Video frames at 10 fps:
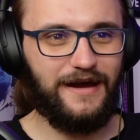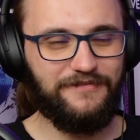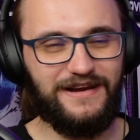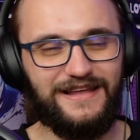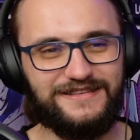I
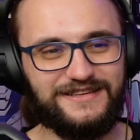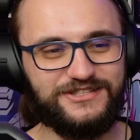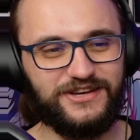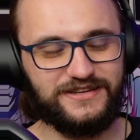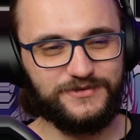really like
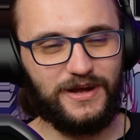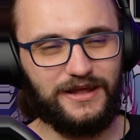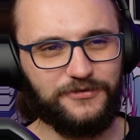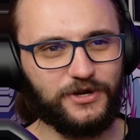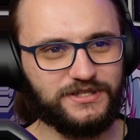this chick as well.
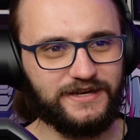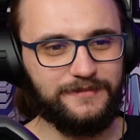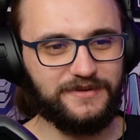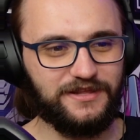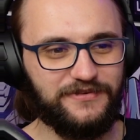I forgot her
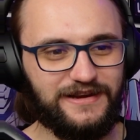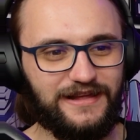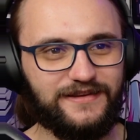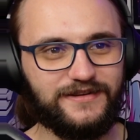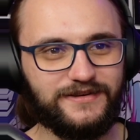name, but I really like her.